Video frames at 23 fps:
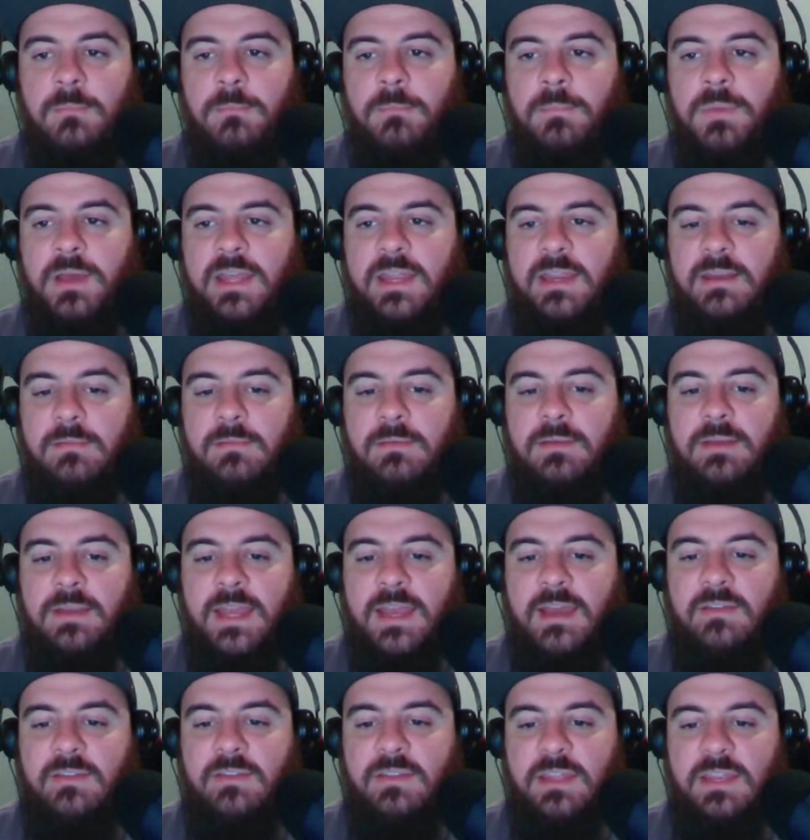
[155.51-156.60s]
But
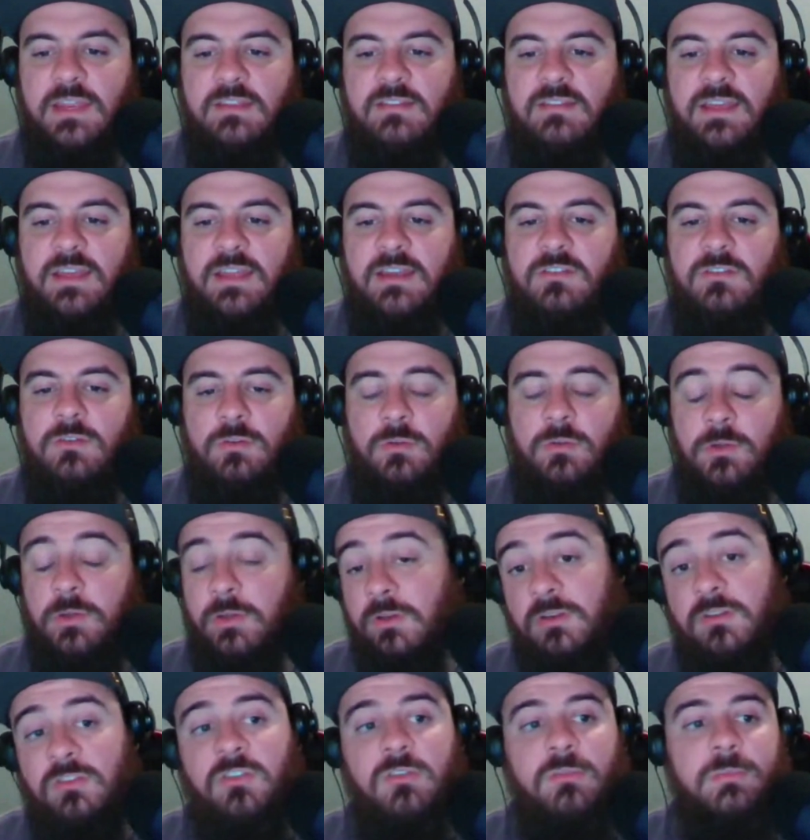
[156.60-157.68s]
now that he's entered, or
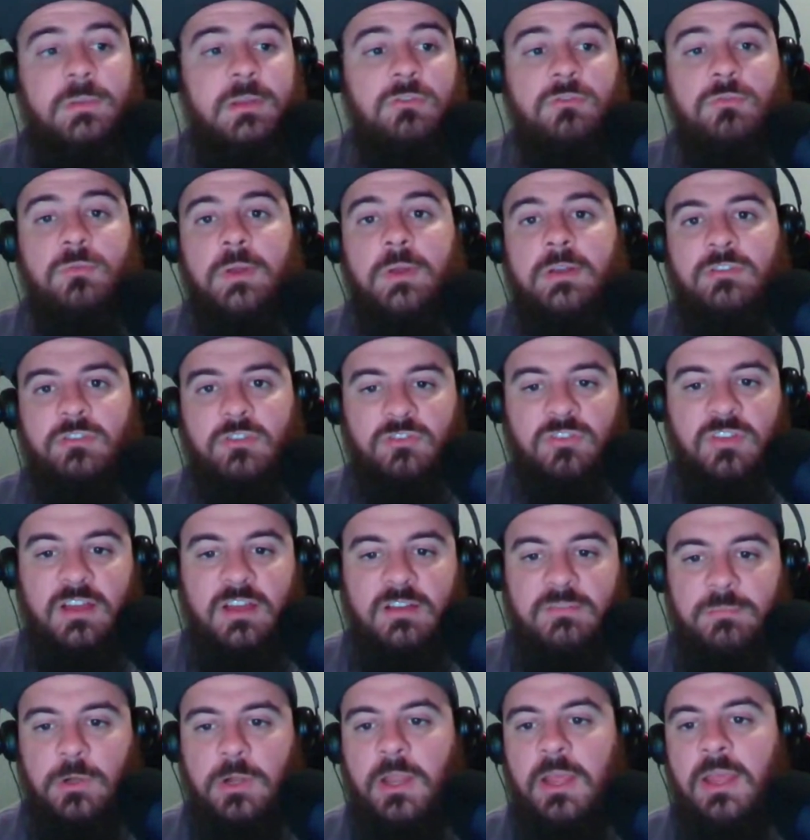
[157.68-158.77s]
excuse me, his redshirt
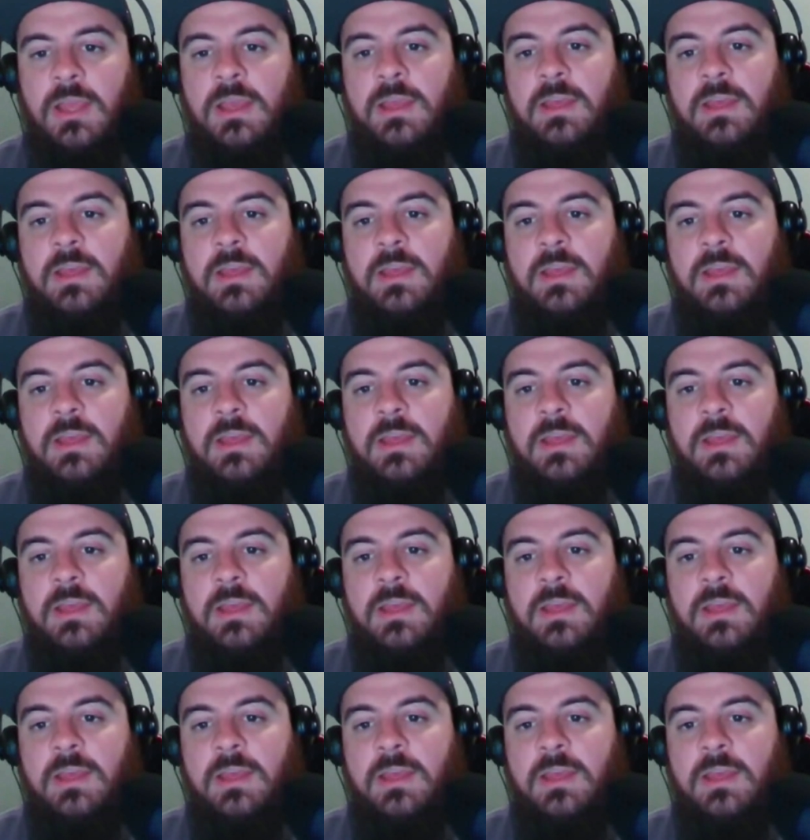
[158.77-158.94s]
sophomore,